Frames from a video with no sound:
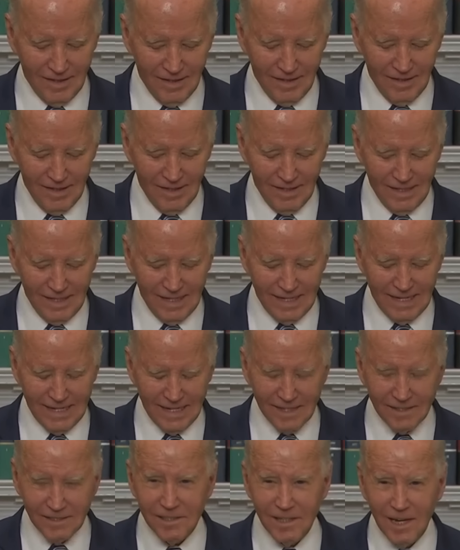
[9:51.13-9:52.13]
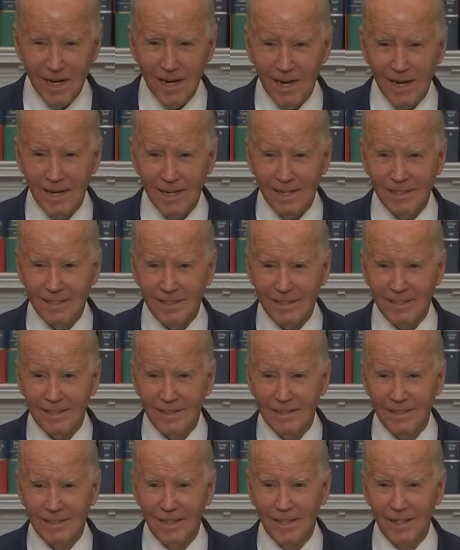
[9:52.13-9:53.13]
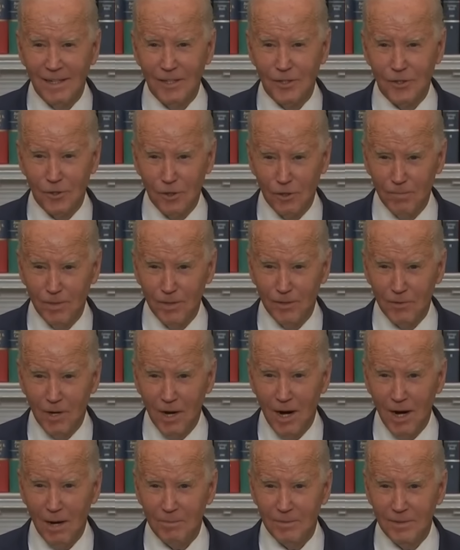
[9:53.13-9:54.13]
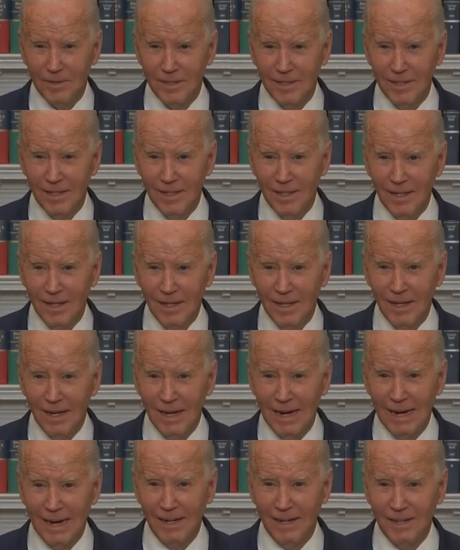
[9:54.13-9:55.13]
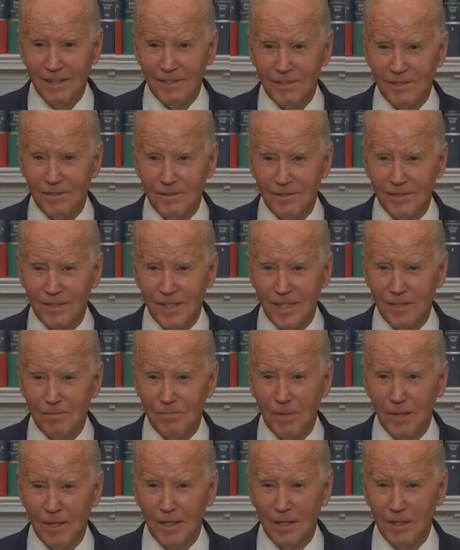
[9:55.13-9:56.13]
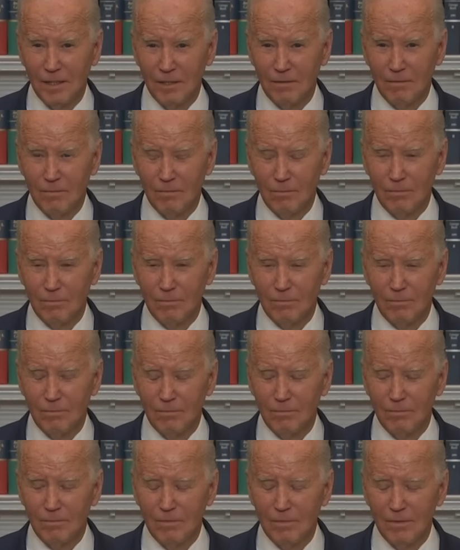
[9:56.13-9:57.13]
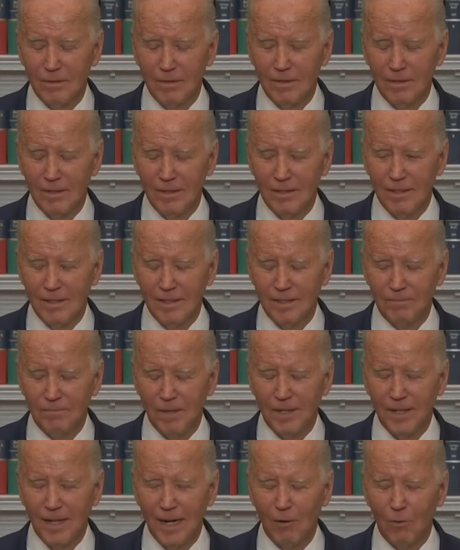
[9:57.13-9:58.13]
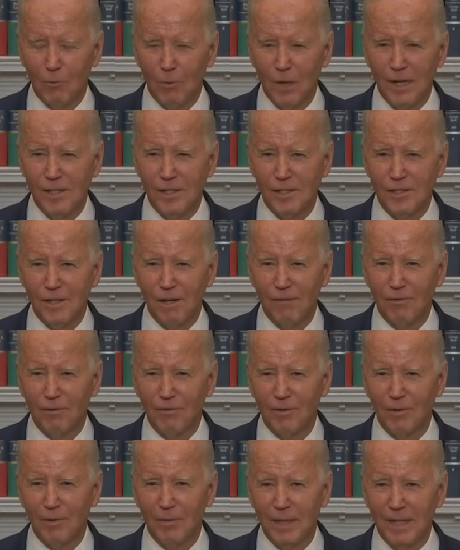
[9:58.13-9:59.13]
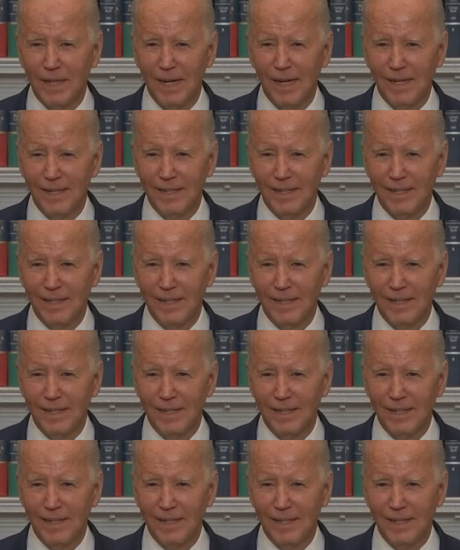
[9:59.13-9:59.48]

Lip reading: He is lying, and it should be dropped. And it's just been a It's been an outrageous effort from the beginning.